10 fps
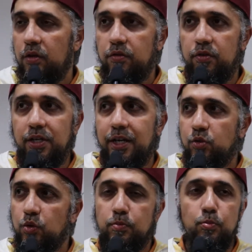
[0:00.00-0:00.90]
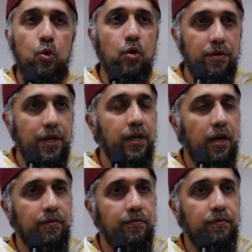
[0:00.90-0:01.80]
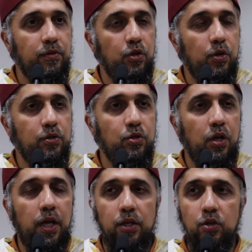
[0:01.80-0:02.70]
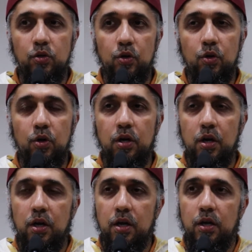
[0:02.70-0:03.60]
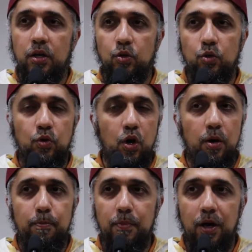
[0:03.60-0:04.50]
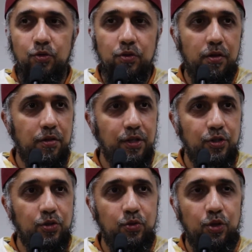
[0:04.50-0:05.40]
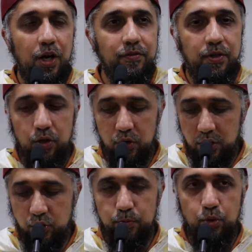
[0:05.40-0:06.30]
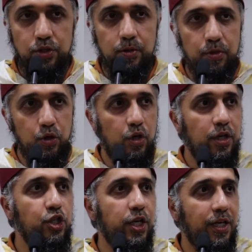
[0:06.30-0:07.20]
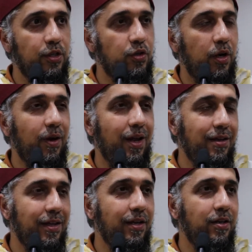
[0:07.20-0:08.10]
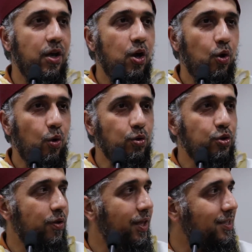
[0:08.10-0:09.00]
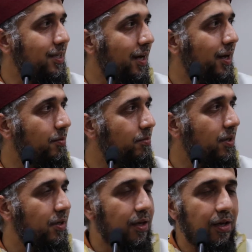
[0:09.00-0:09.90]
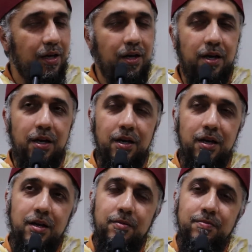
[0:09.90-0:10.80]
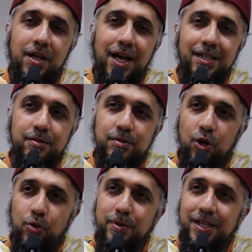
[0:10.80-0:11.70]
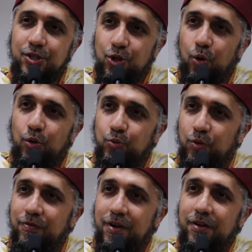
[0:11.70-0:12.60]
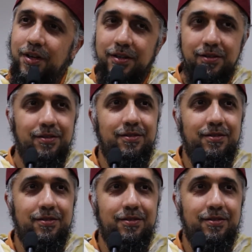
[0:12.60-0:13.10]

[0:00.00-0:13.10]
3 days was more than enough. You know, it's not like, you know, you got 100 other things to do, you don't have time. Of course, you bought something, you're going to check it straight away. And then also at that time, the items that were being sold were very